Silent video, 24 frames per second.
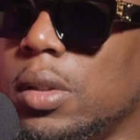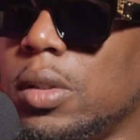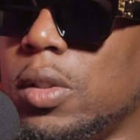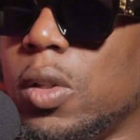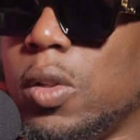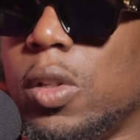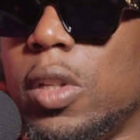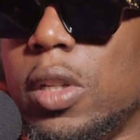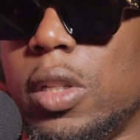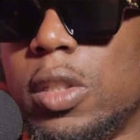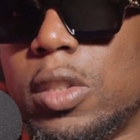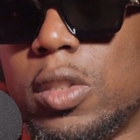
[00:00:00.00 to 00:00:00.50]
So
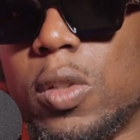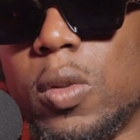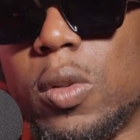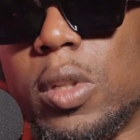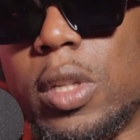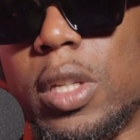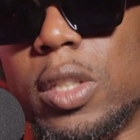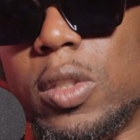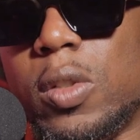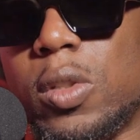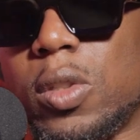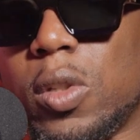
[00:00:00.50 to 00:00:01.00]

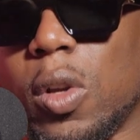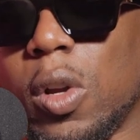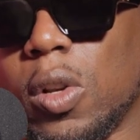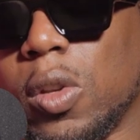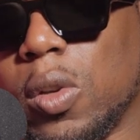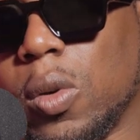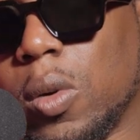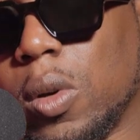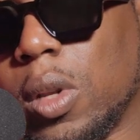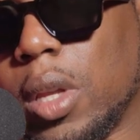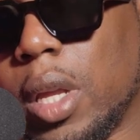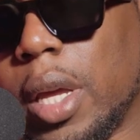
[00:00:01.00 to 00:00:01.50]
did you start
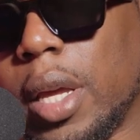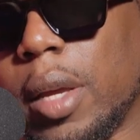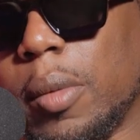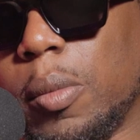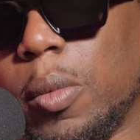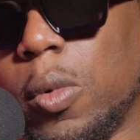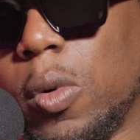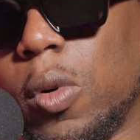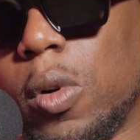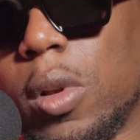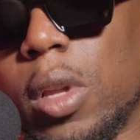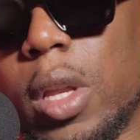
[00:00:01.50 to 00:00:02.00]
doing like
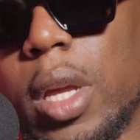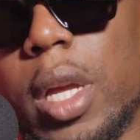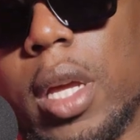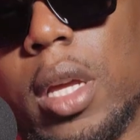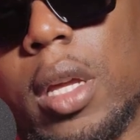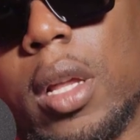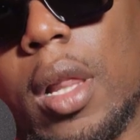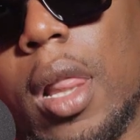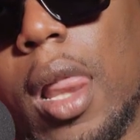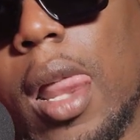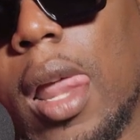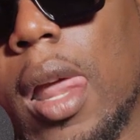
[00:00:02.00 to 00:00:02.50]
more like